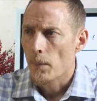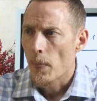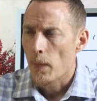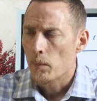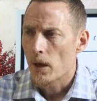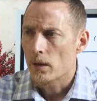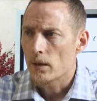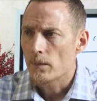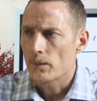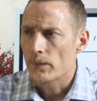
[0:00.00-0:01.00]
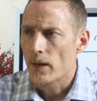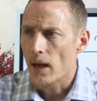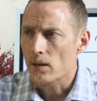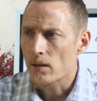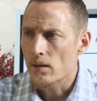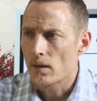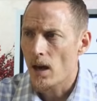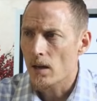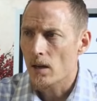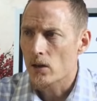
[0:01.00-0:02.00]
But that's not
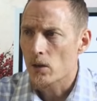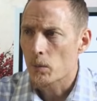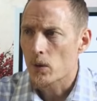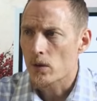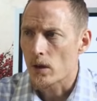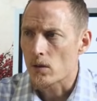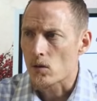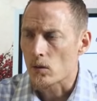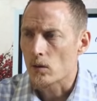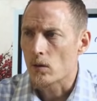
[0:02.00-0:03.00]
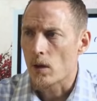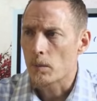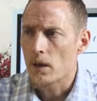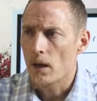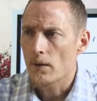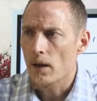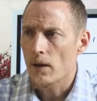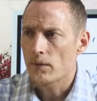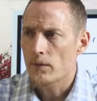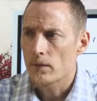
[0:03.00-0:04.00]
100% true. I mean, I,
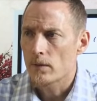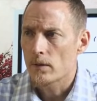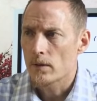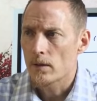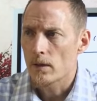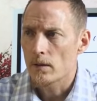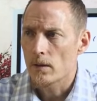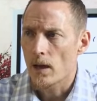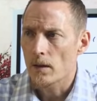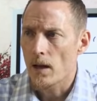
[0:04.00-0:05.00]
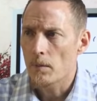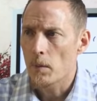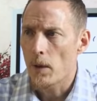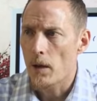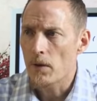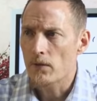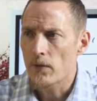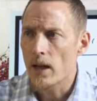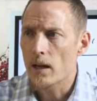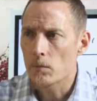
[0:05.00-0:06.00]
I've, I, am a, I'm a
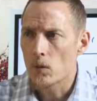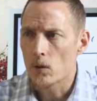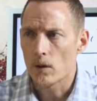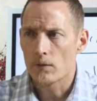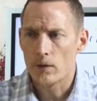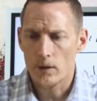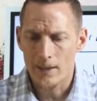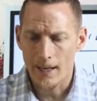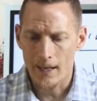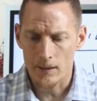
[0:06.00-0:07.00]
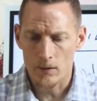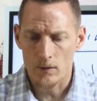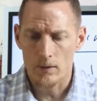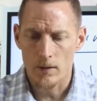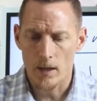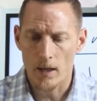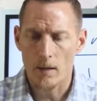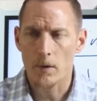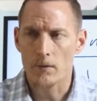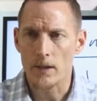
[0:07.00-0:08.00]
fan more of the test than I am
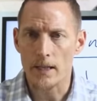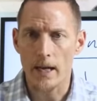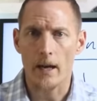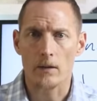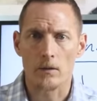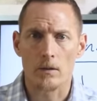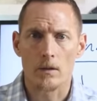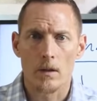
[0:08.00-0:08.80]
of the guess.